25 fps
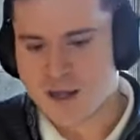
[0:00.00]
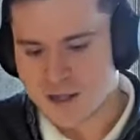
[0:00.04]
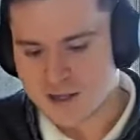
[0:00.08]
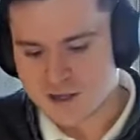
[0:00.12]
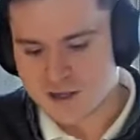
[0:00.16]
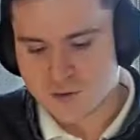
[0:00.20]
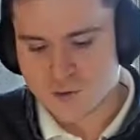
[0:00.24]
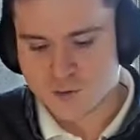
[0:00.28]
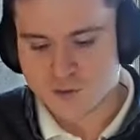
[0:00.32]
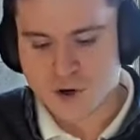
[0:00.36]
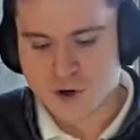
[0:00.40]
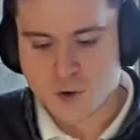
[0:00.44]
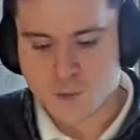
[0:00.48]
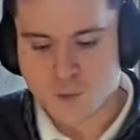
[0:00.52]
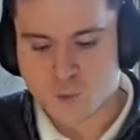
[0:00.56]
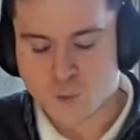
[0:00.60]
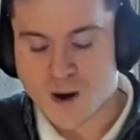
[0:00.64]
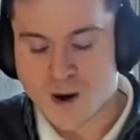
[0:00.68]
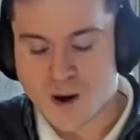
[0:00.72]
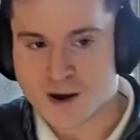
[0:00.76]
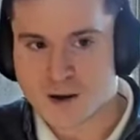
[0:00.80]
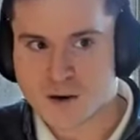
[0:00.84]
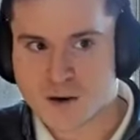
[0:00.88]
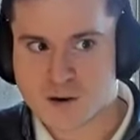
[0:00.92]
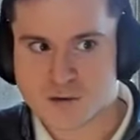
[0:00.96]
you don't know
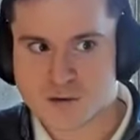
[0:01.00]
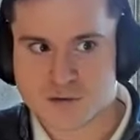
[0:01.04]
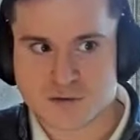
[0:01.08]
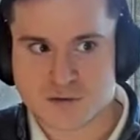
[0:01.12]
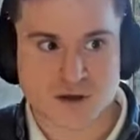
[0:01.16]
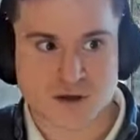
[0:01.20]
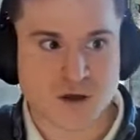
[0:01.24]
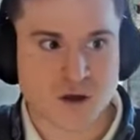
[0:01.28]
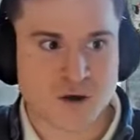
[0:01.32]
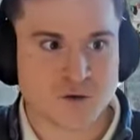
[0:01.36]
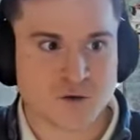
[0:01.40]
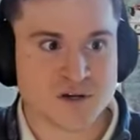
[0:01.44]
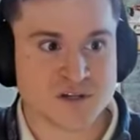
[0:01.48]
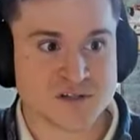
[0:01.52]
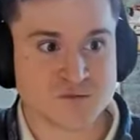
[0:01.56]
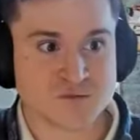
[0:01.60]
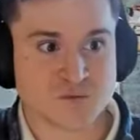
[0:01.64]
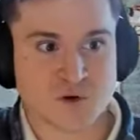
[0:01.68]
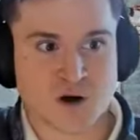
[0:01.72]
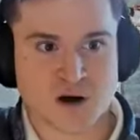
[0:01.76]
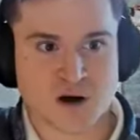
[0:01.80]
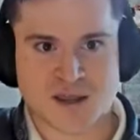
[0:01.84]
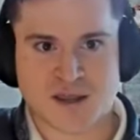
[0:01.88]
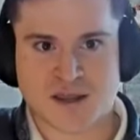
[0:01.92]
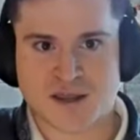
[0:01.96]
where the code is
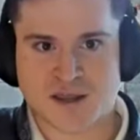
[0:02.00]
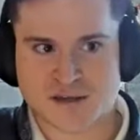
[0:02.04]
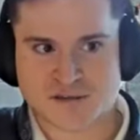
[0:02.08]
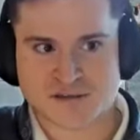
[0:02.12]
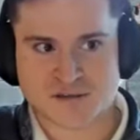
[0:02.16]
running.